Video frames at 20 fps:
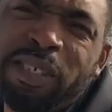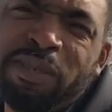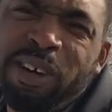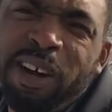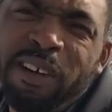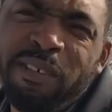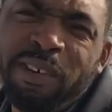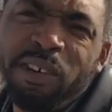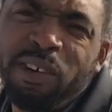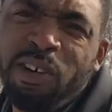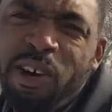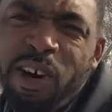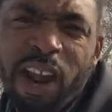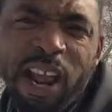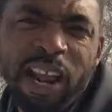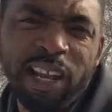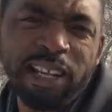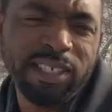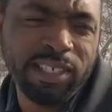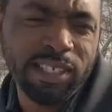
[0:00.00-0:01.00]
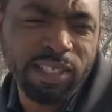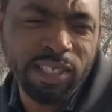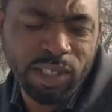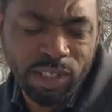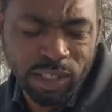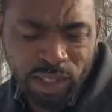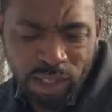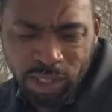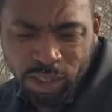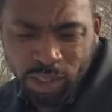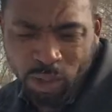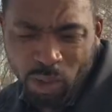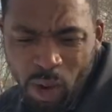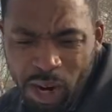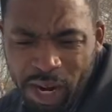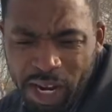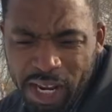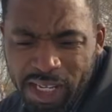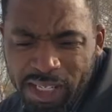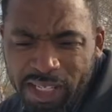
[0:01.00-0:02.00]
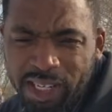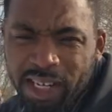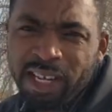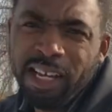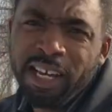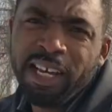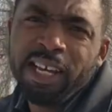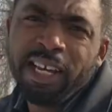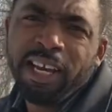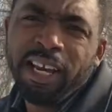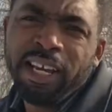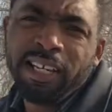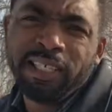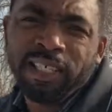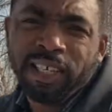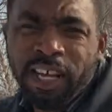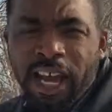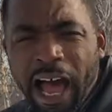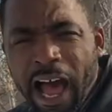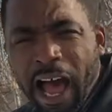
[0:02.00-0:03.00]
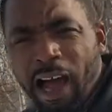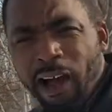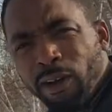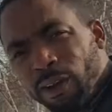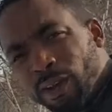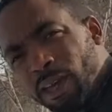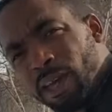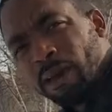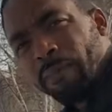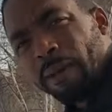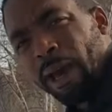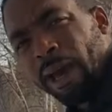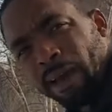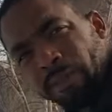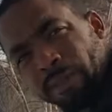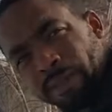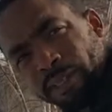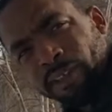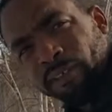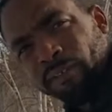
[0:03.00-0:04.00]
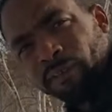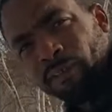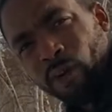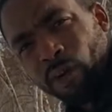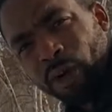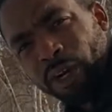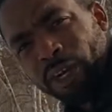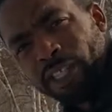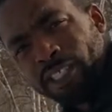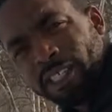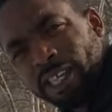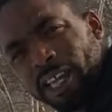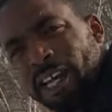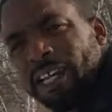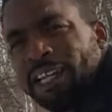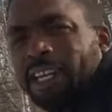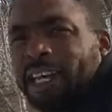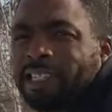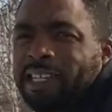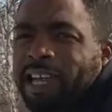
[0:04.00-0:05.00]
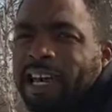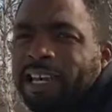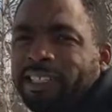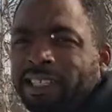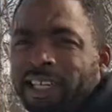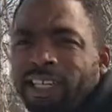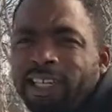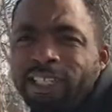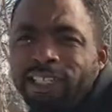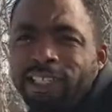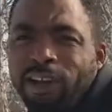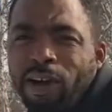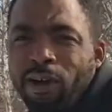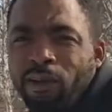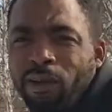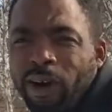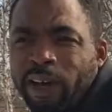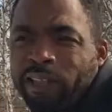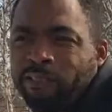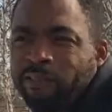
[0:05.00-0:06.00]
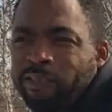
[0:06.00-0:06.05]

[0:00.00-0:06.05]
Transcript: Whenever you go down like to the 20s in Chicago and you get back up to the 40s, that's like t-shirt weather.